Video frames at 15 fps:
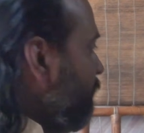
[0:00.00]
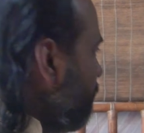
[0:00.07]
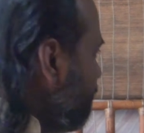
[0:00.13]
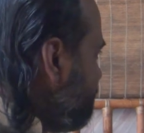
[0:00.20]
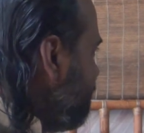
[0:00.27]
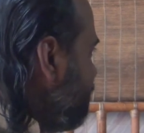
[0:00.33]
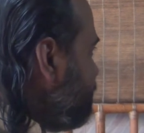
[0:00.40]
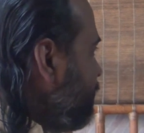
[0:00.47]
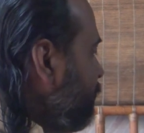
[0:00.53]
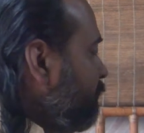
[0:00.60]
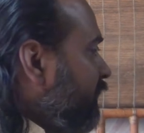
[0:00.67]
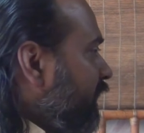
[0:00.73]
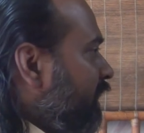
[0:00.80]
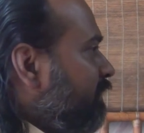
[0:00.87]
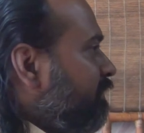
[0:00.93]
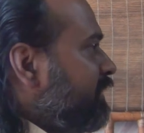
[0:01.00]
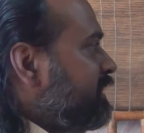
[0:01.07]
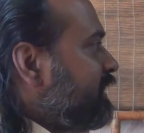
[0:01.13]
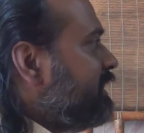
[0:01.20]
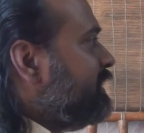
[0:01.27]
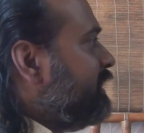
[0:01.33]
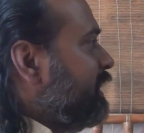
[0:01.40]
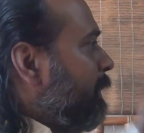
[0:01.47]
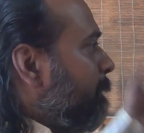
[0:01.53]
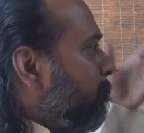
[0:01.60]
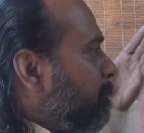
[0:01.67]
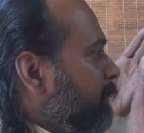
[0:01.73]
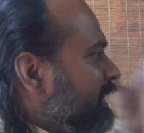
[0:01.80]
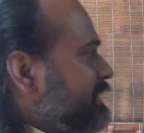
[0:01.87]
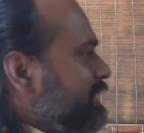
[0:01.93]
We are missing something which is
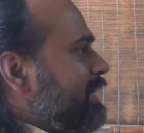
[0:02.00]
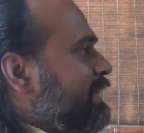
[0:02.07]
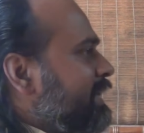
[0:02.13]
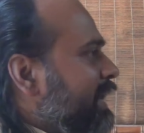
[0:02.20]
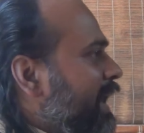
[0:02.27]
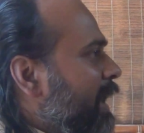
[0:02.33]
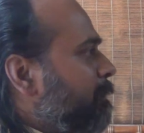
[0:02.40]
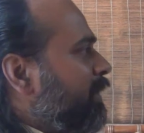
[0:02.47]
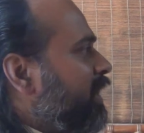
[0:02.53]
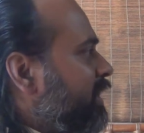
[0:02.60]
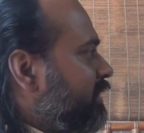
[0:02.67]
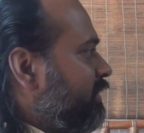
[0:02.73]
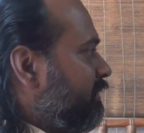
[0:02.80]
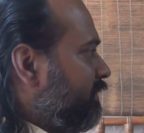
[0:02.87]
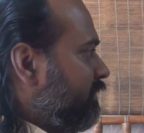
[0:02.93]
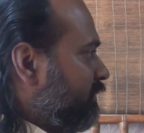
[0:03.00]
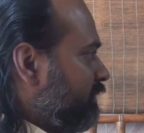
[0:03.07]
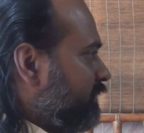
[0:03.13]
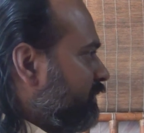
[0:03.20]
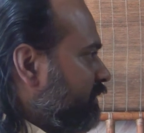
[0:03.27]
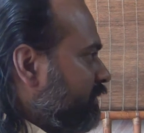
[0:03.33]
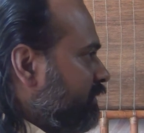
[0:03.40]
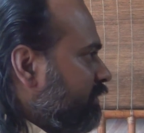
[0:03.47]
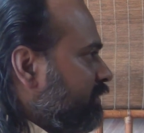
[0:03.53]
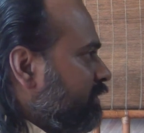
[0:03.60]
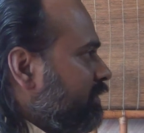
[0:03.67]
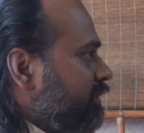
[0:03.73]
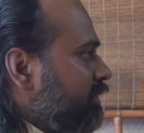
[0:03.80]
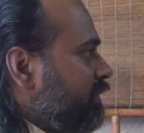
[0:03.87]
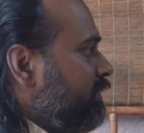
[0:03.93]
present and apparent.
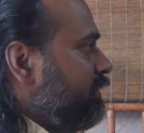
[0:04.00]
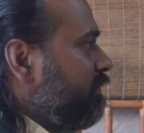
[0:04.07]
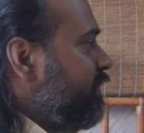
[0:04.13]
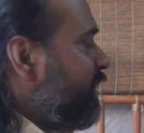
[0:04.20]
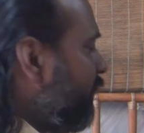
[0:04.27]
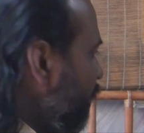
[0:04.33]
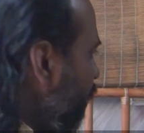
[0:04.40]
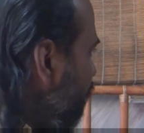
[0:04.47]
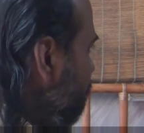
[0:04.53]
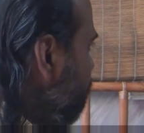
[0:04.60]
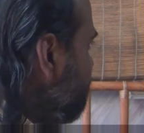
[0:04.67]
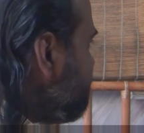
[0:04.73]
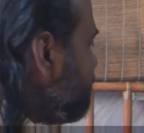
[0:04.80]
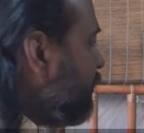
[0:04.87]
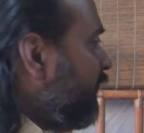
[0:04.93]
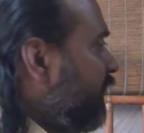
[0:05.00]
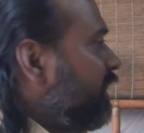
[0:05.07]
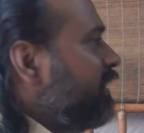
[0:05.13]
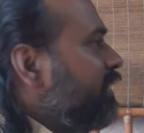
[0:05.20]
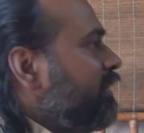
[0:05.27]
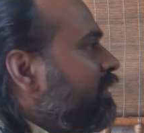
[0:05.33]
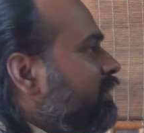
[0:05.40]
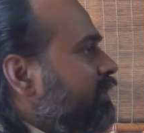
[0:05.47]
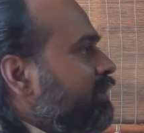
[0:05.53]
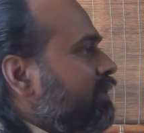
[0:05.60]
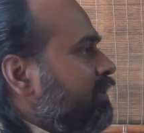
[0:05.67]
We are not missing